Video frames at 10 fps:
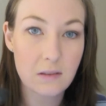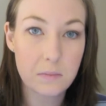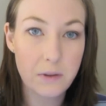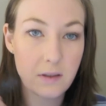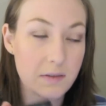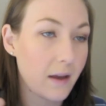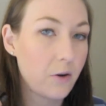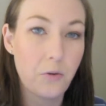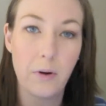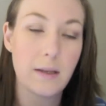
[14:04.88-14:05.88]
just because I
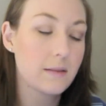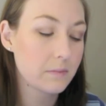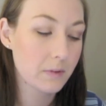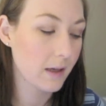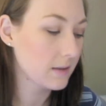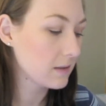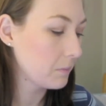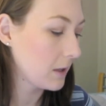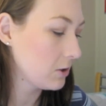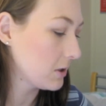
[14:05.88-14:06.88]
always get
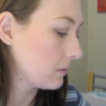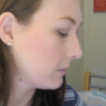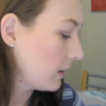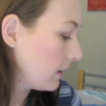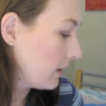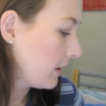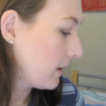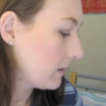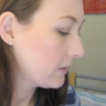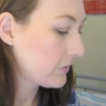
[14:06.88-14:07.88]
smudging.
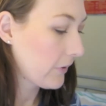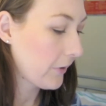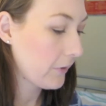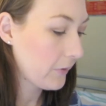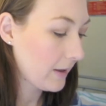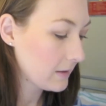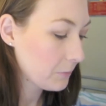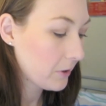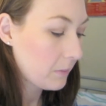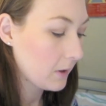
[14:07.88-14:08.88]
So that's
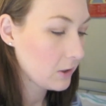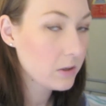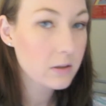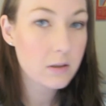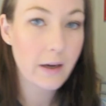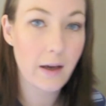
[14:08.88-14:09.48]
pretty much